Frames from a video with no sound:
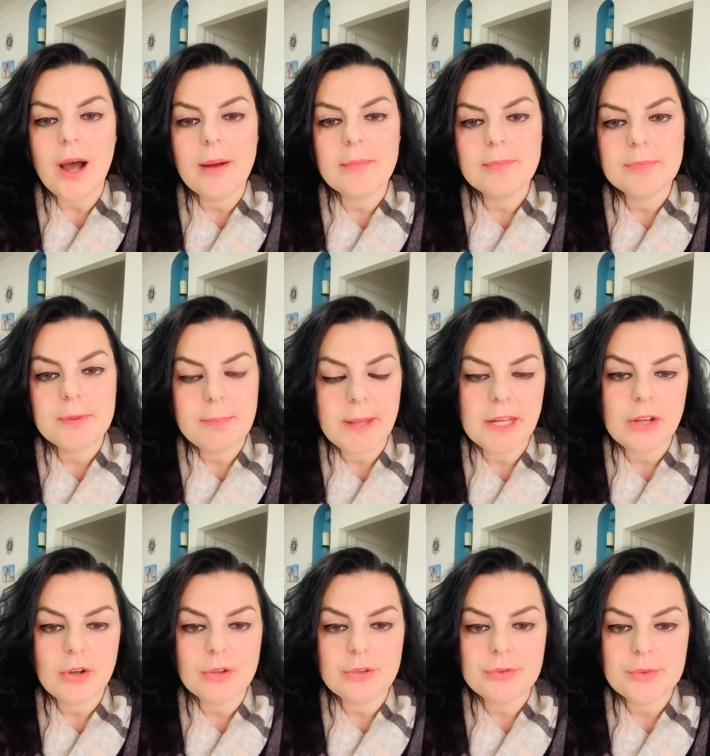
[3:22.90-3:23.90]
depending
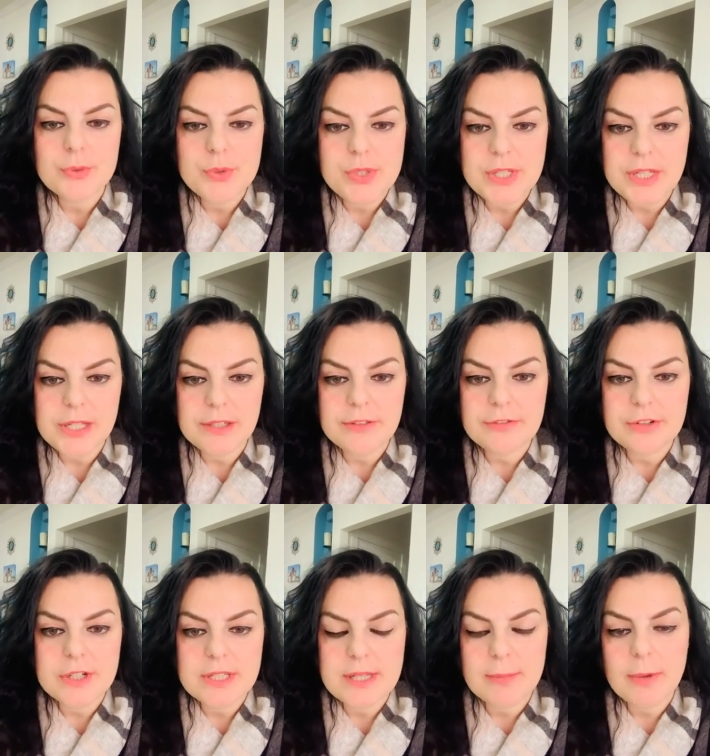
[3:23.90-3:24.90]
on your routine. For
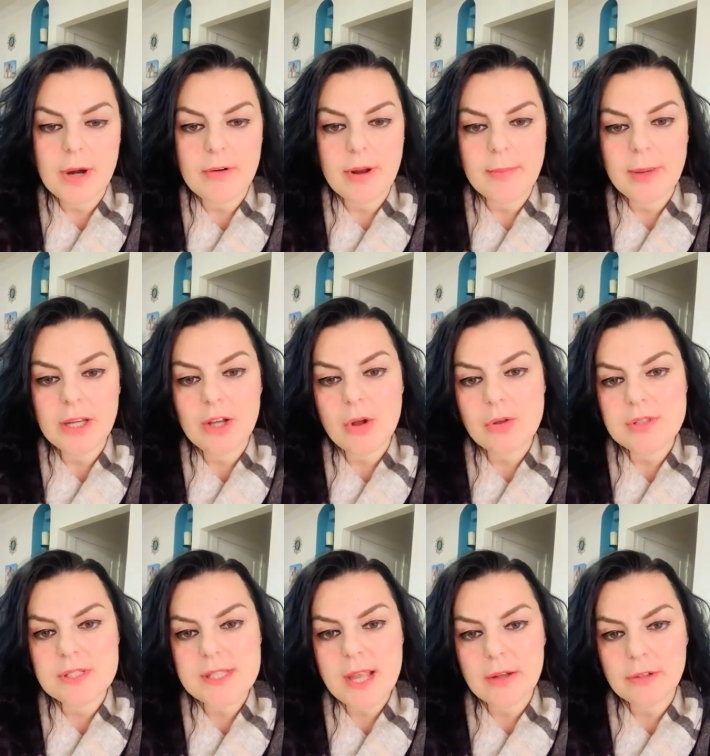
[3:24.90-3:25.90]
example, I write my goals
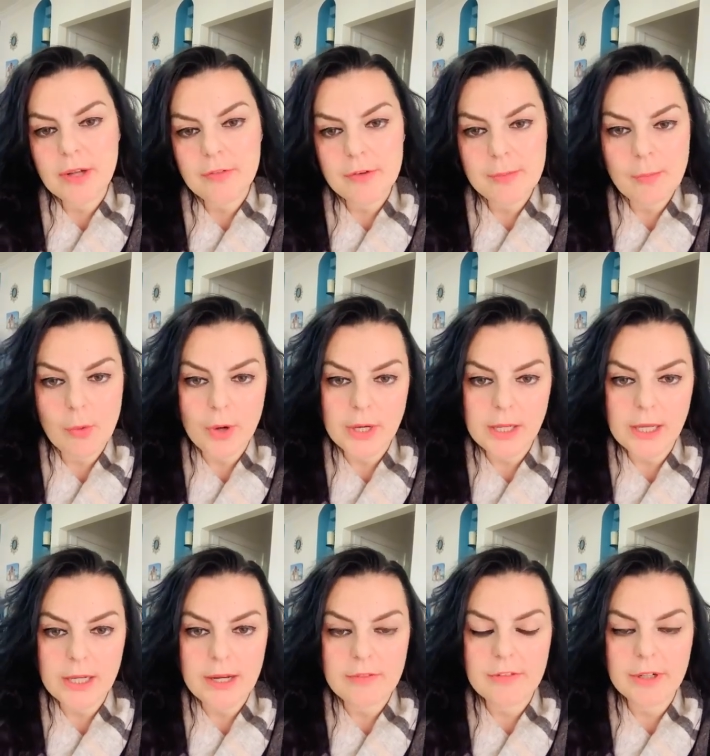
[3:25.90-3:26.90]
down every morning
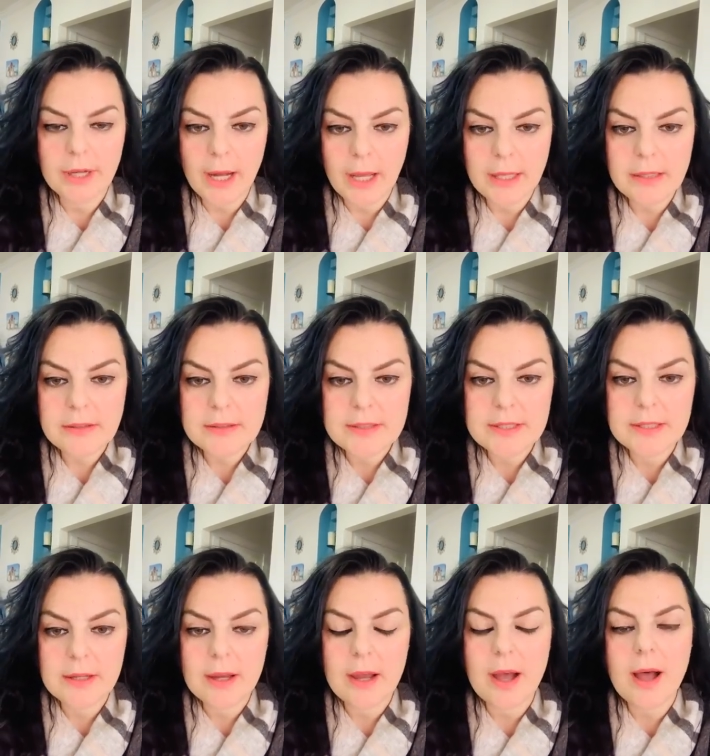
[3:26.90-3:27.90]
and every night.
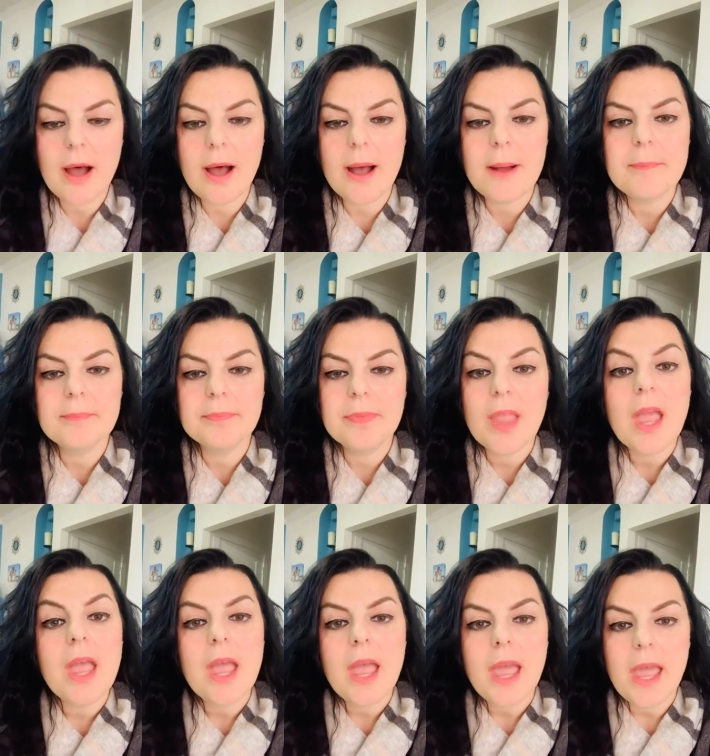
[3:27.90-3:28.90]

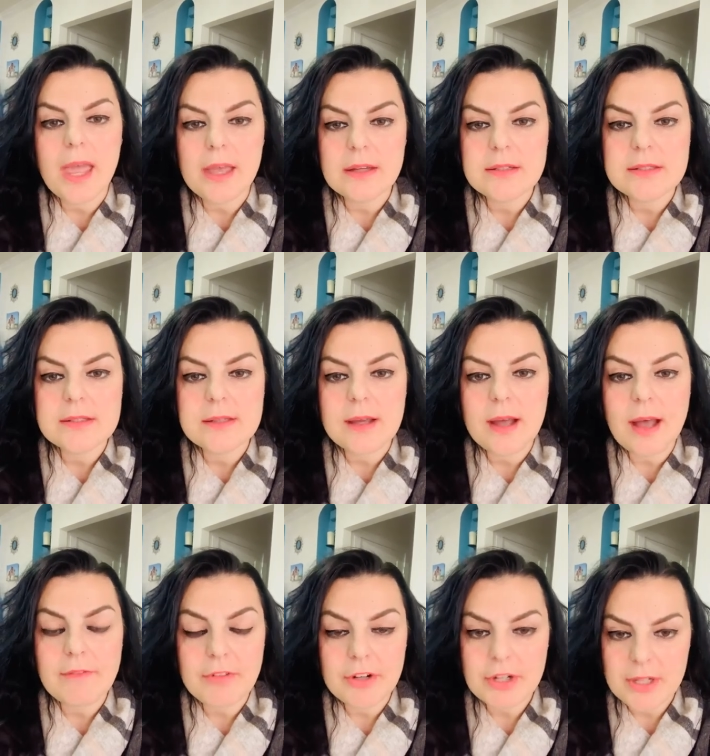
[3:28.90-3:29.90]
And
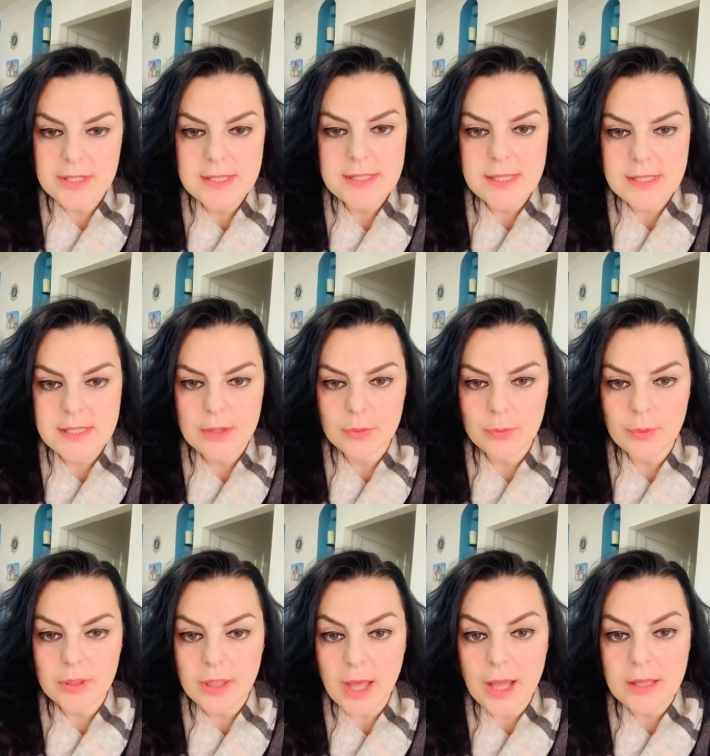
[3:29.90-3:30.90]
I'm very consistent
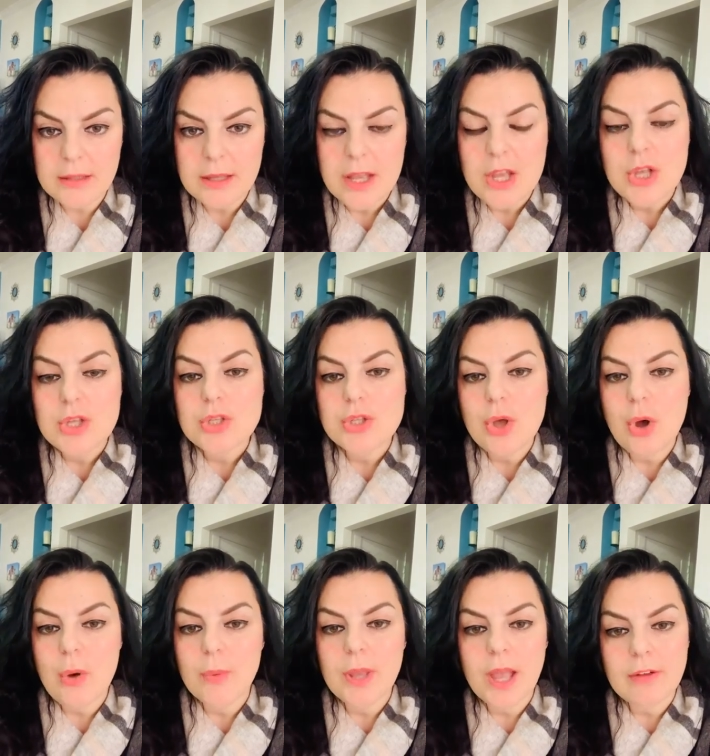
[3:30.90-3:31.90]
with that. So
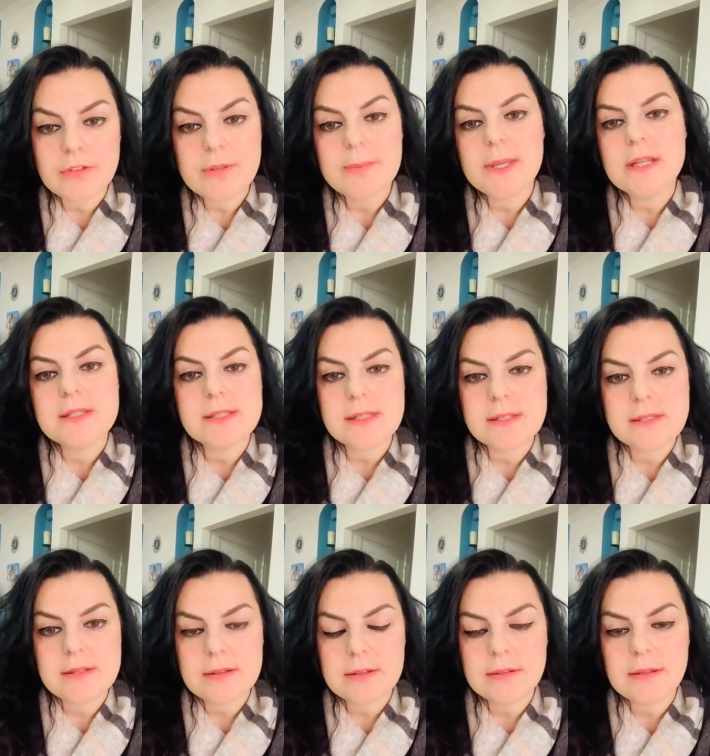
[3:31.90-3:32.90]
we have to be
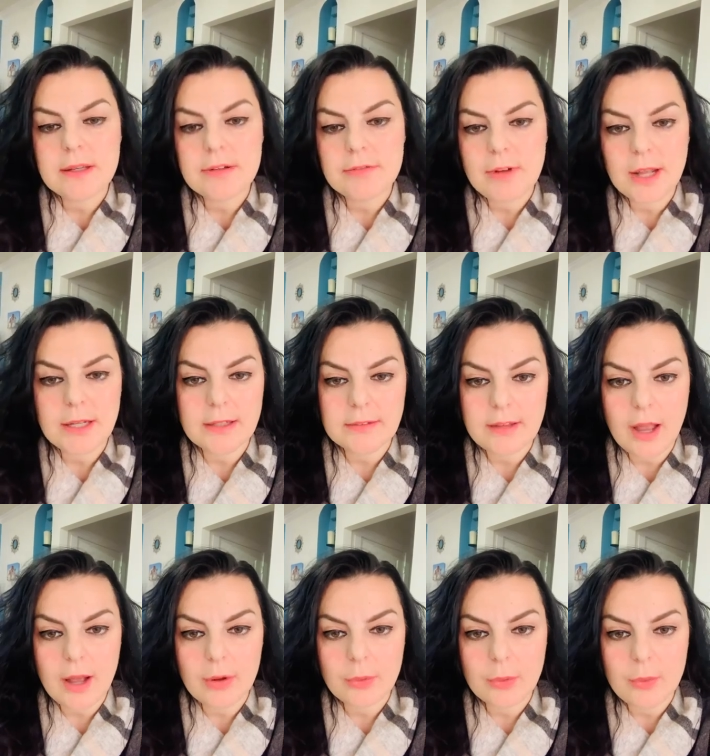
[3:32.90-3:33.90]
consistent in writing
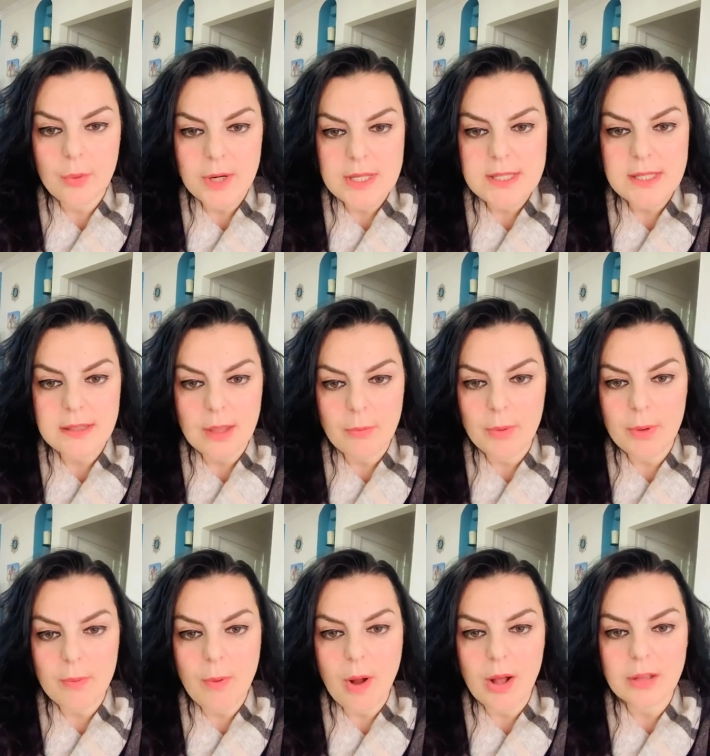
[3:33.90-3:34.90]
down what is it that we
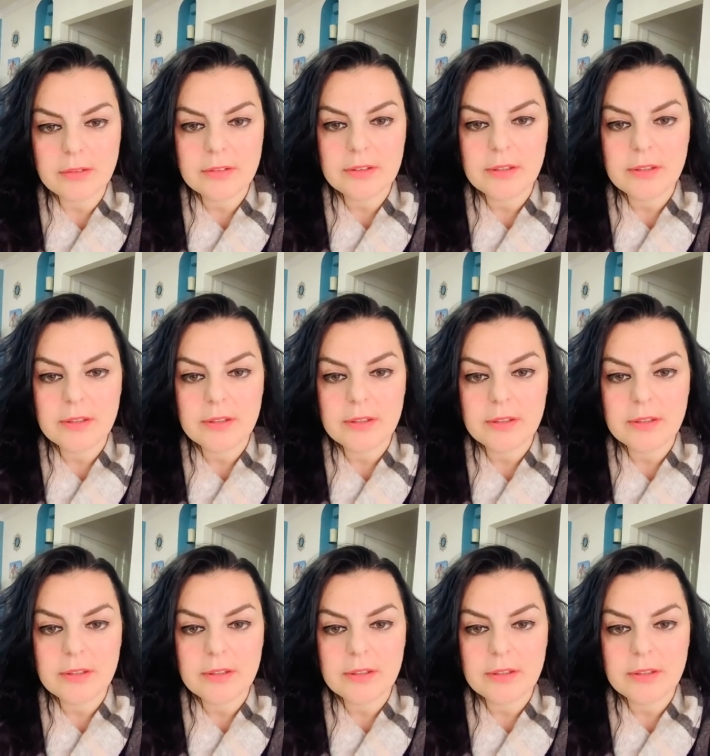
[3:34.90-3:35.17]
want